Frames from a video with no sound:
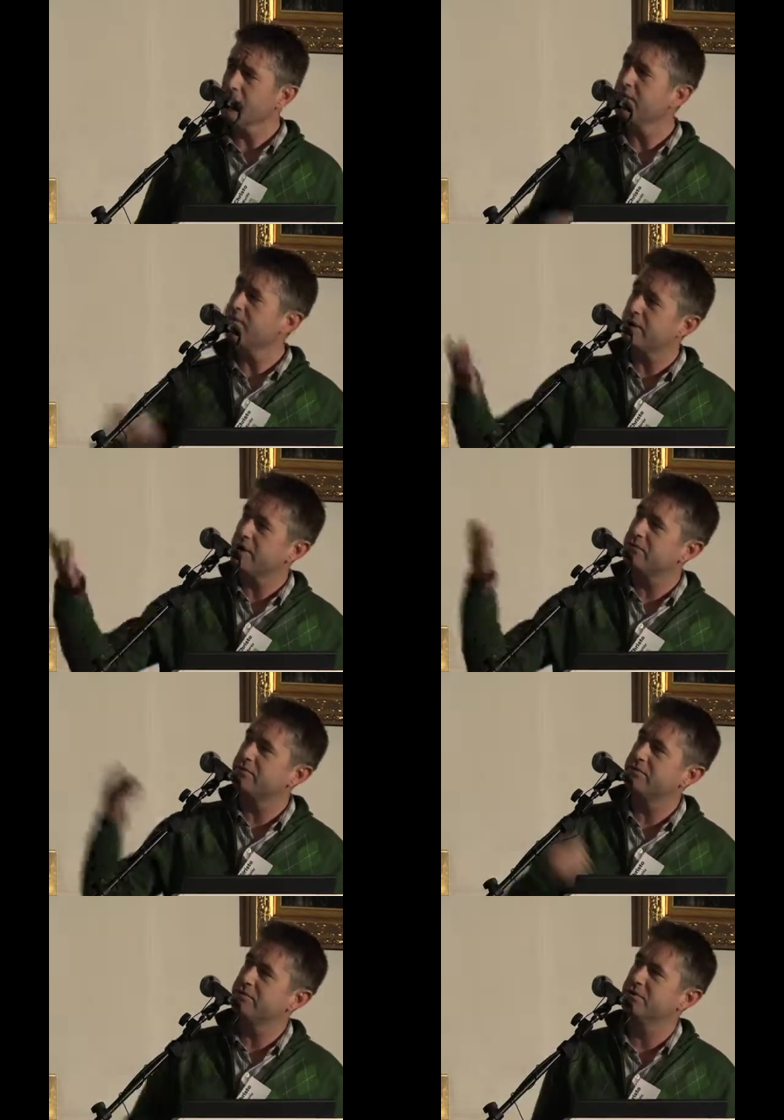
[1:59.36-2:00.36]

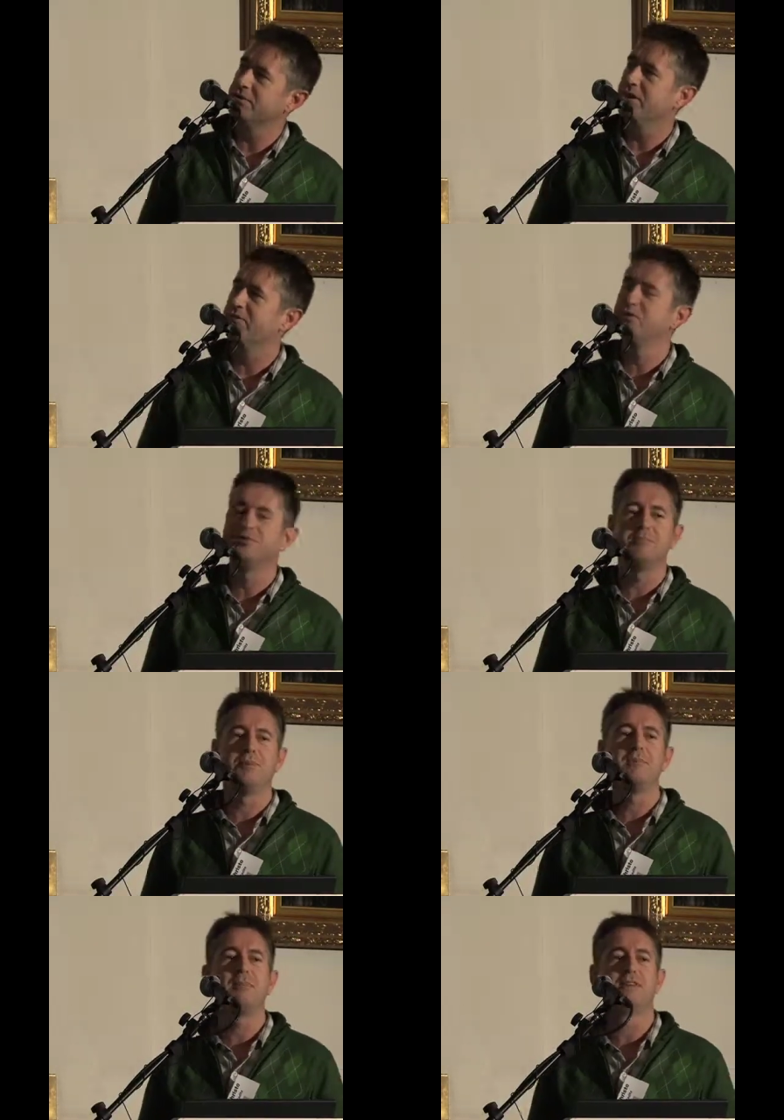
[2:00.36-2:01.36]
I've used the
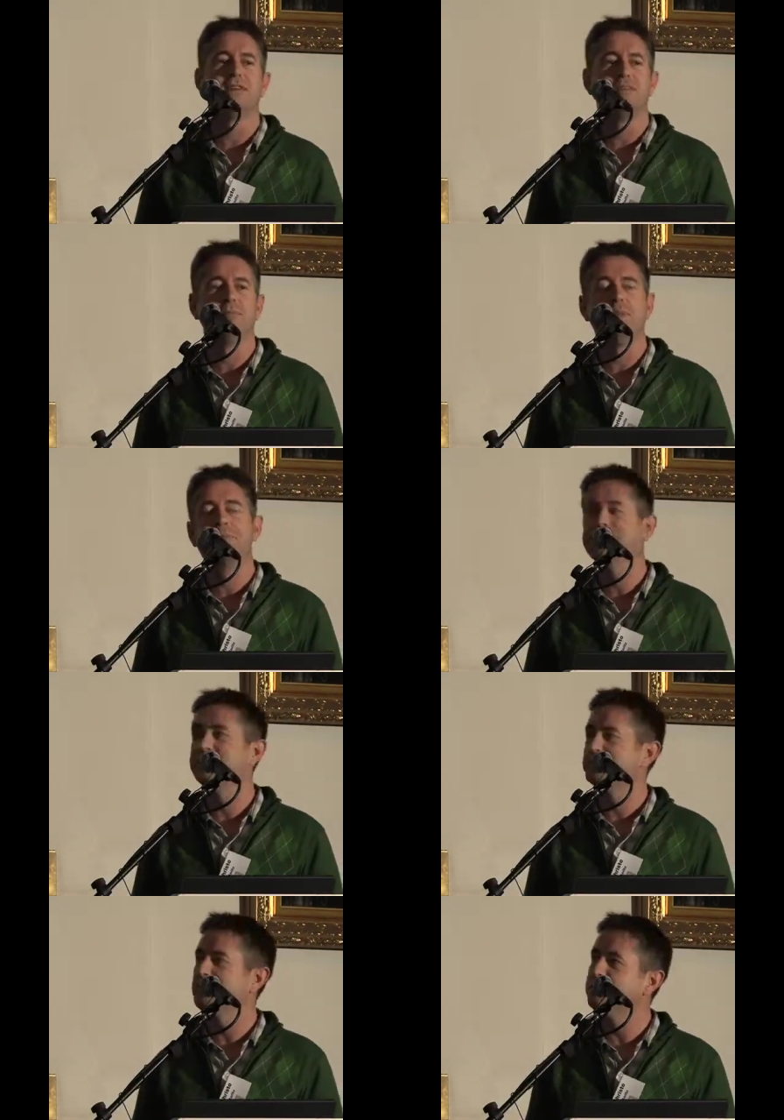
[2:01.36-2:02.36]
pink map as an
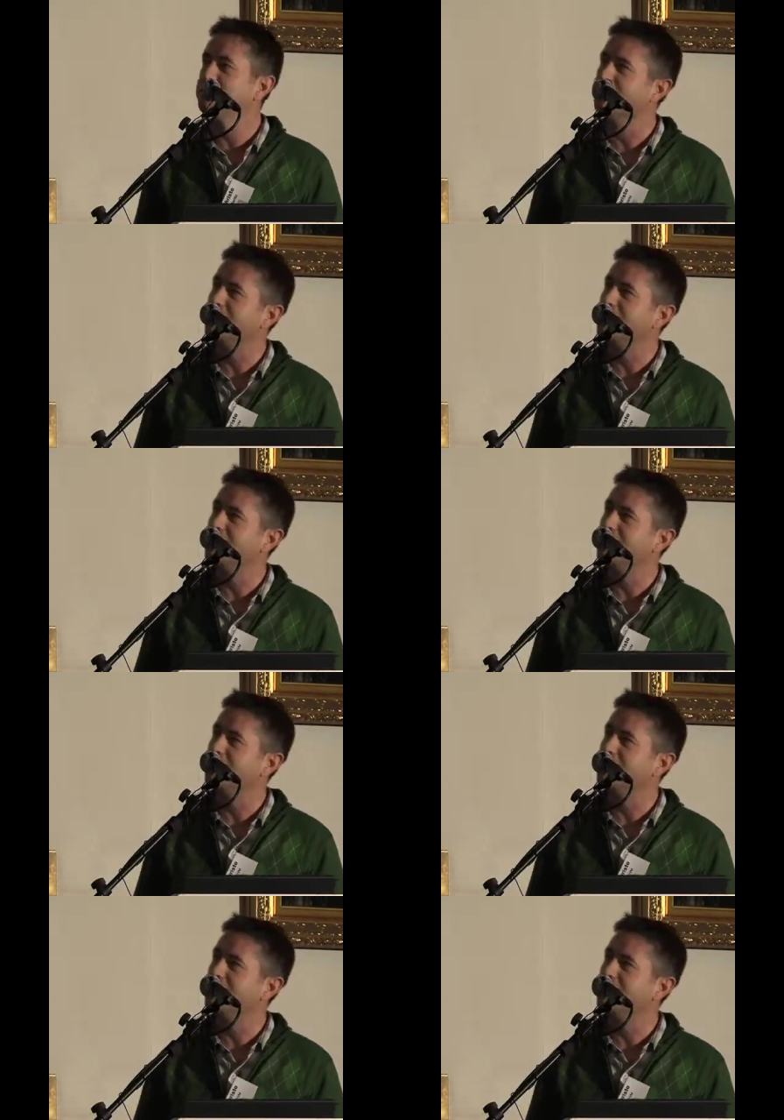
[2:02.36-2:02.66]
example,